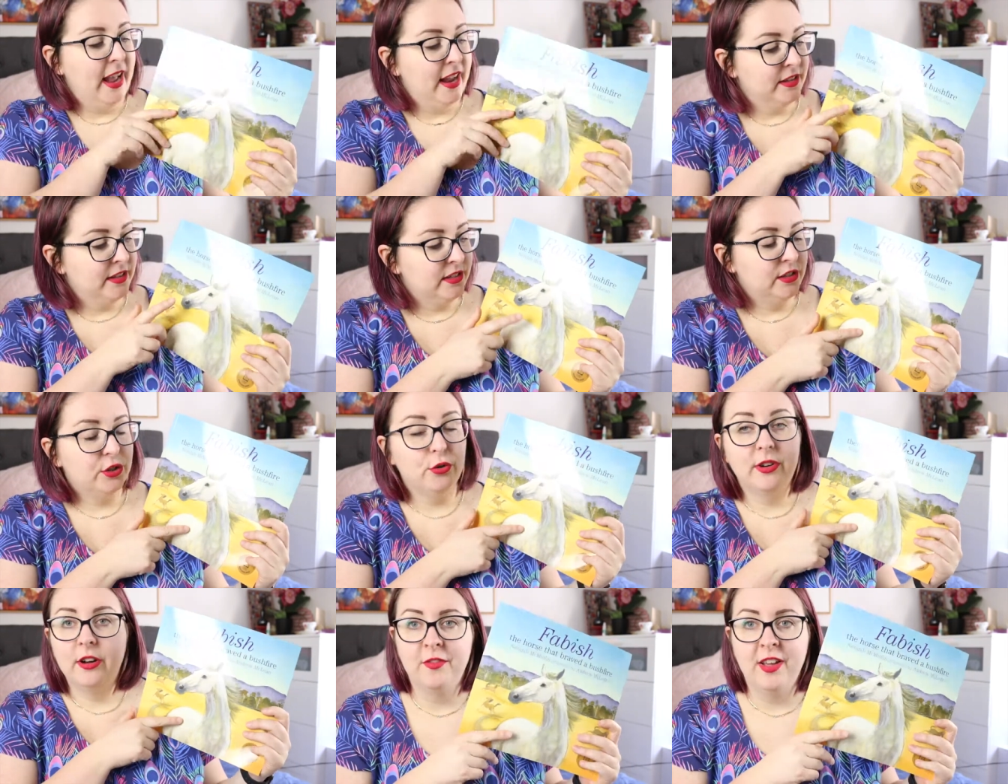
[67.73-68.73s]
And this is the
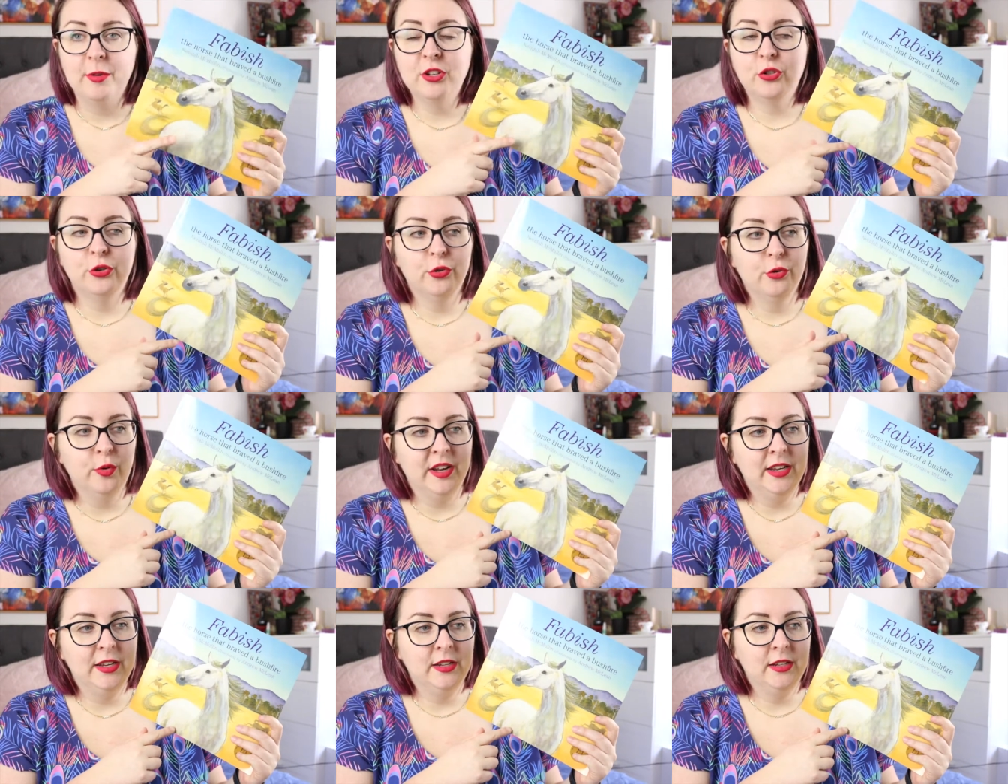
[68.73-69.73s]
story of Fabish, who
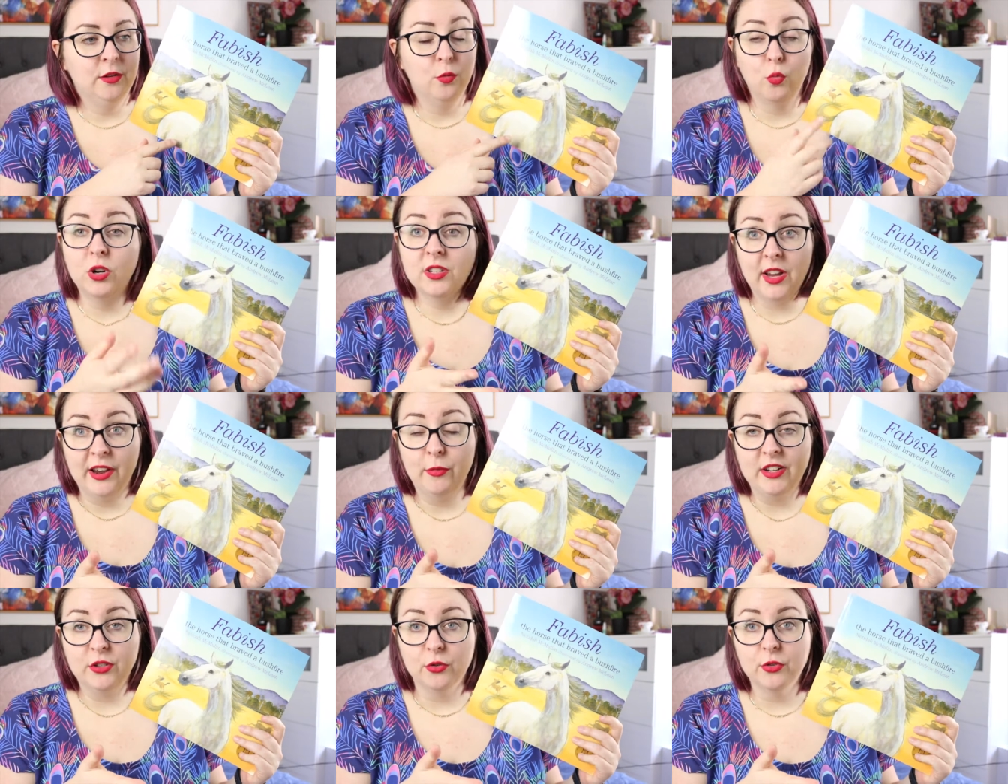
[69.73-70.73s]
is, was a
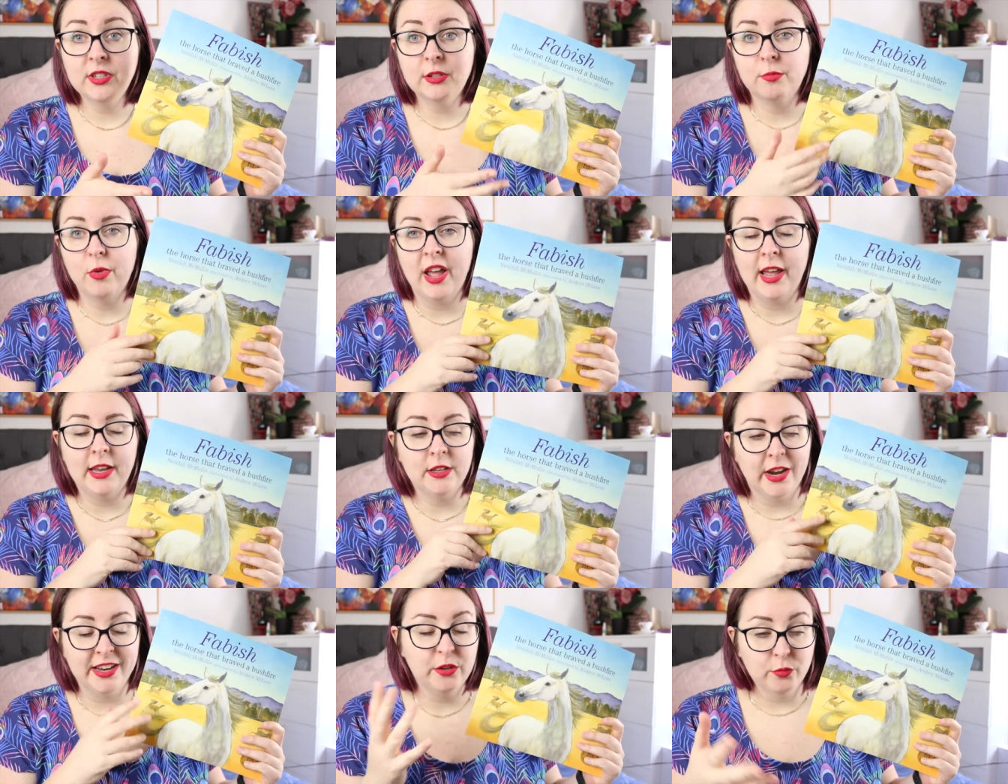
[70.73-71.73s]
racehorse,
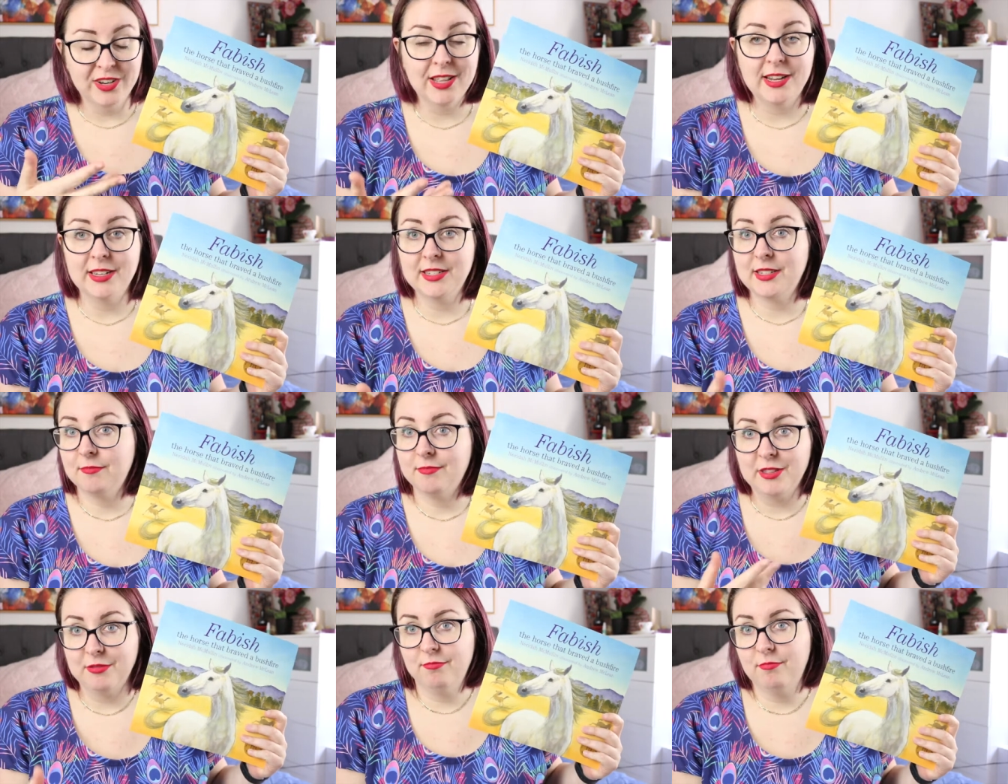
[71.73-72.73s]
and I didn't realize
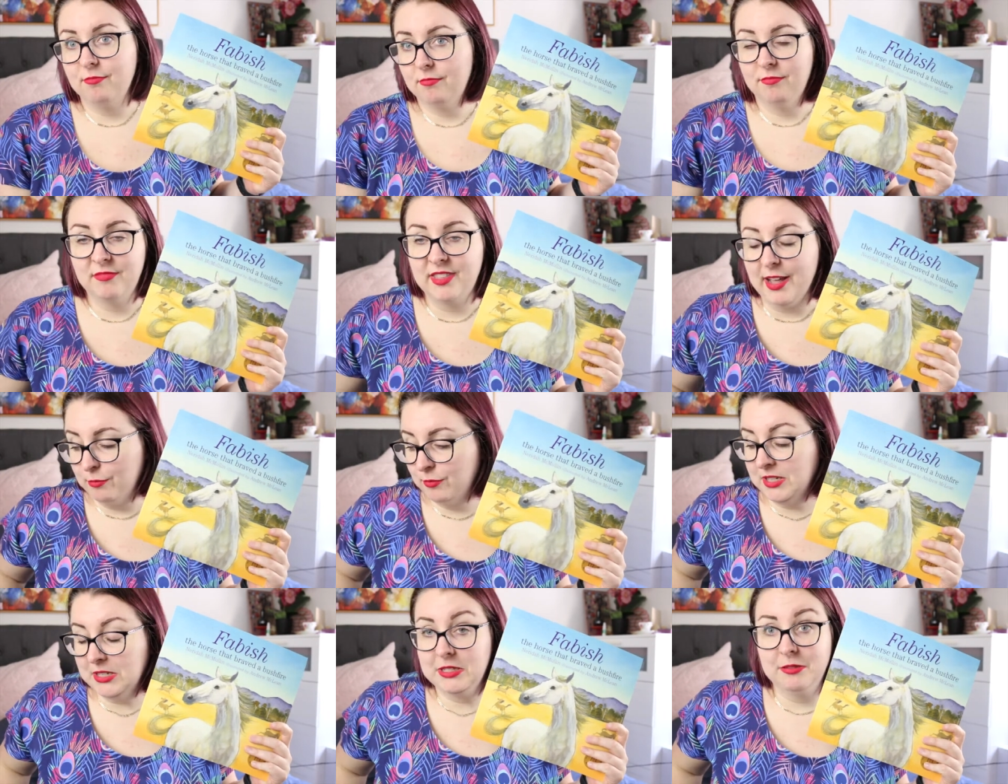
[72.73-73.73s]
that that
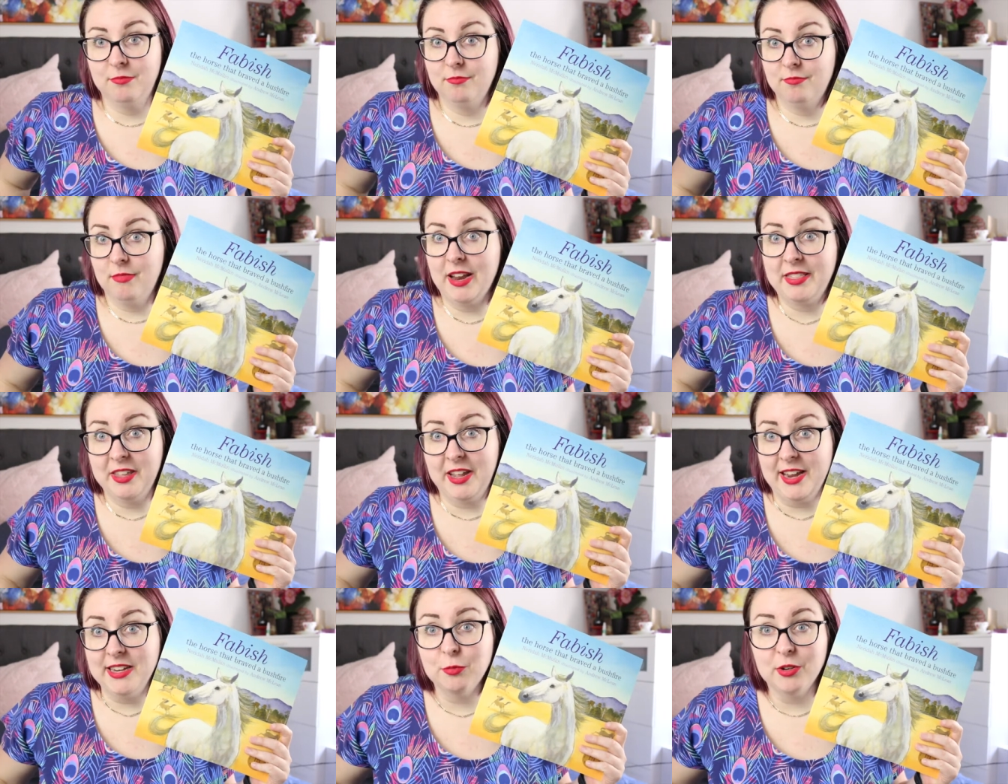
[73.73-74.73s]
was uh, the
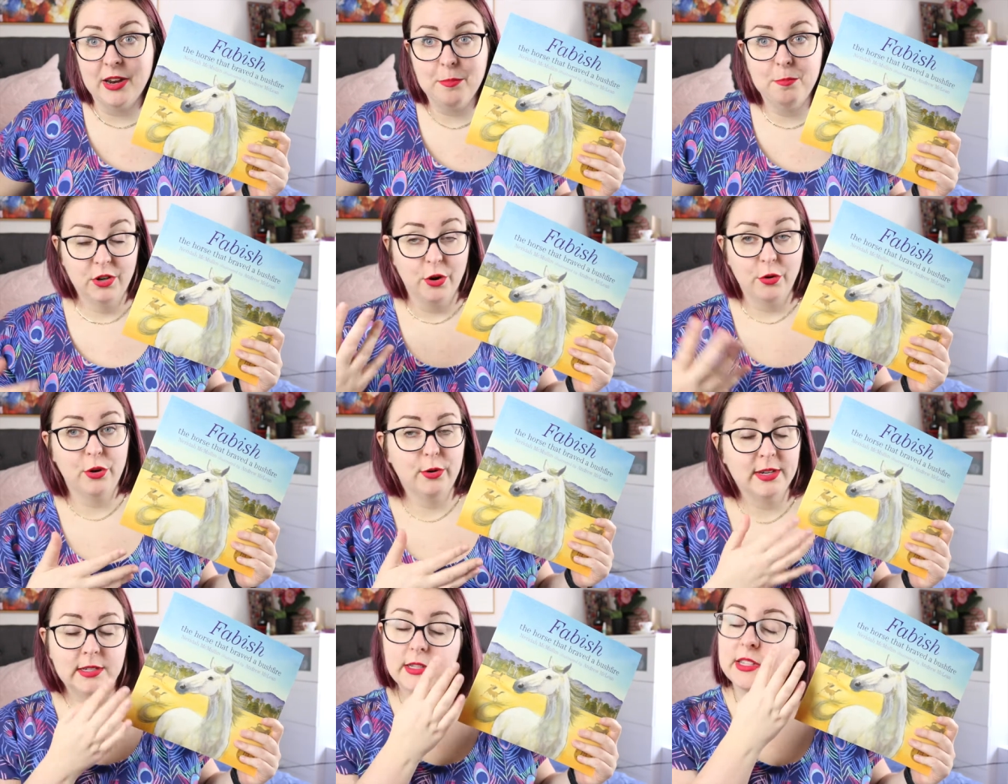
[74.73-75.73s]
case when I, you know,
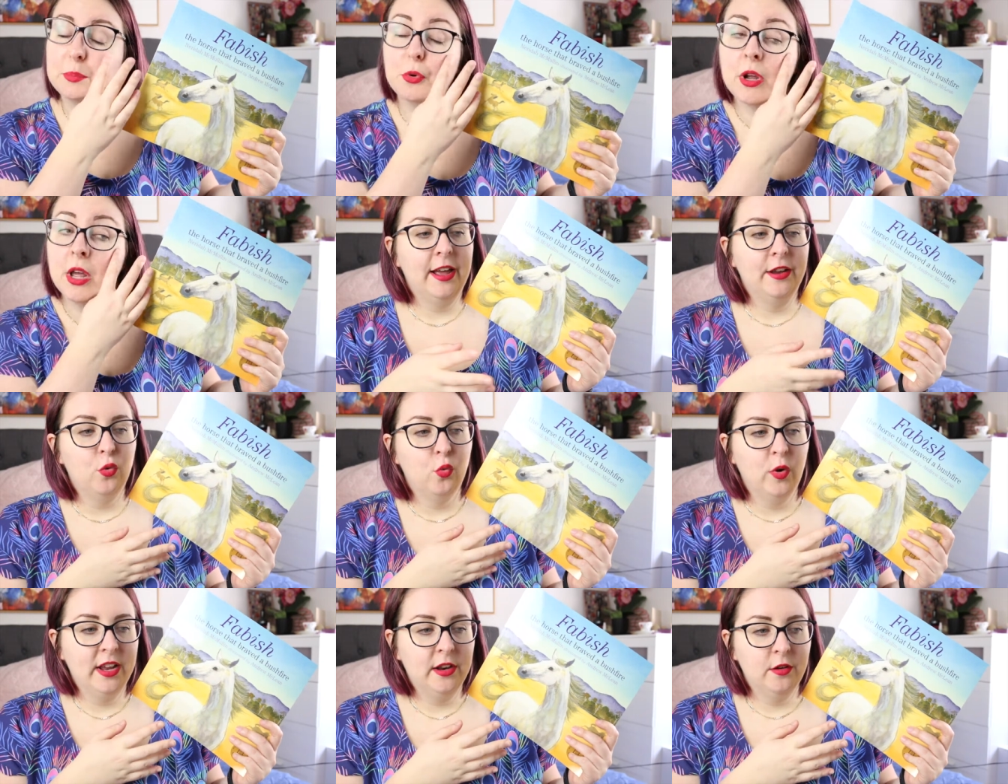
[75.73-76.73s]
requested this book. And
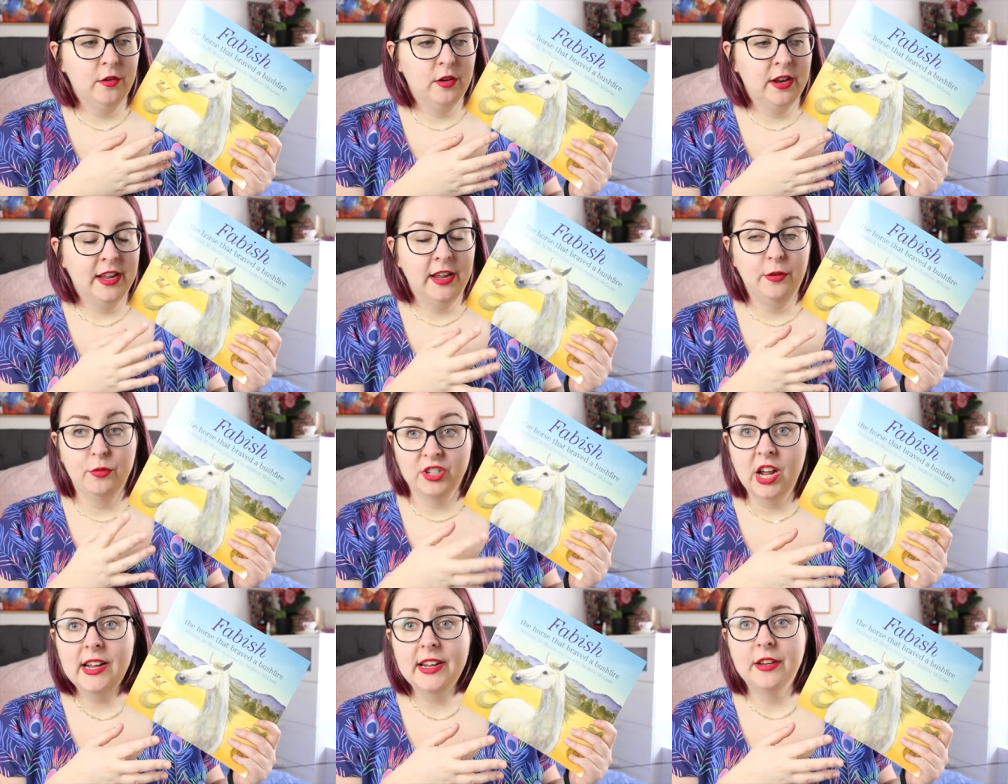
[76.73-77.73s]
when he
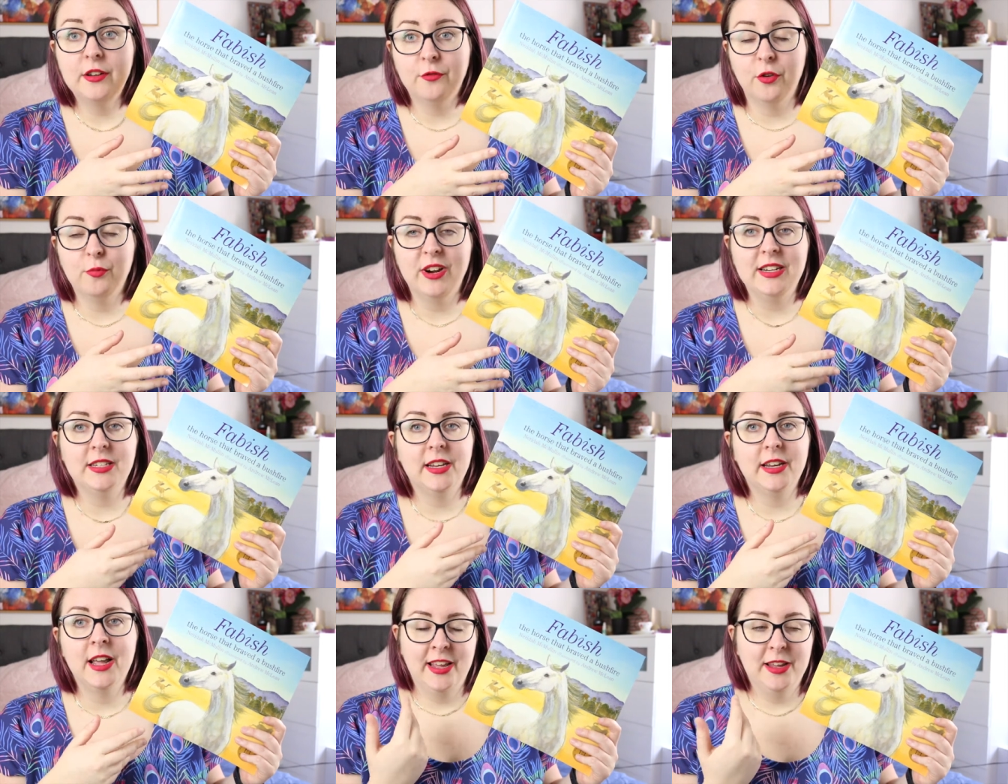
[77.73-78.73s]
retired from
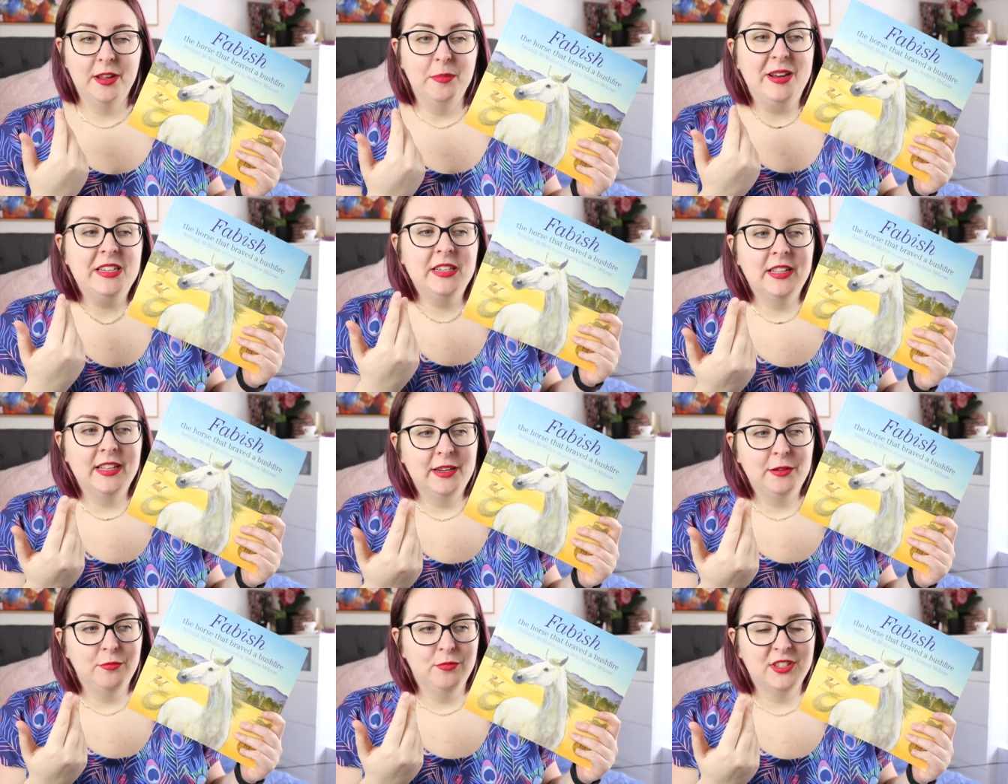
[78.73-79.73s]
racing, he
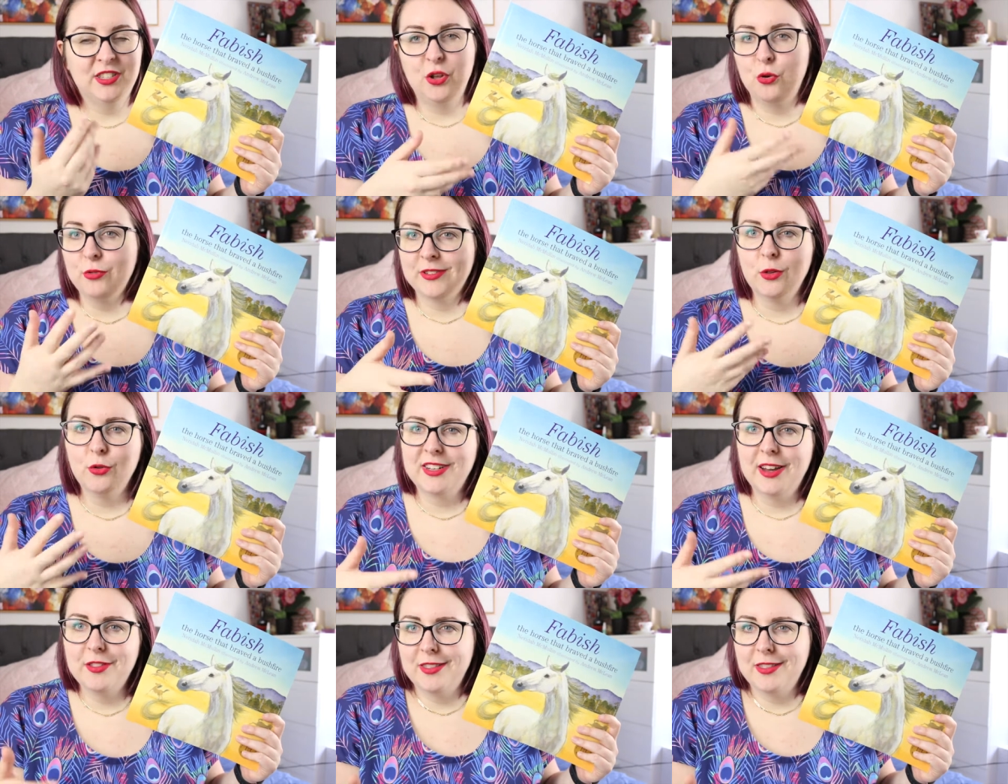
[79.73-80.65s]
basically was the horse that looked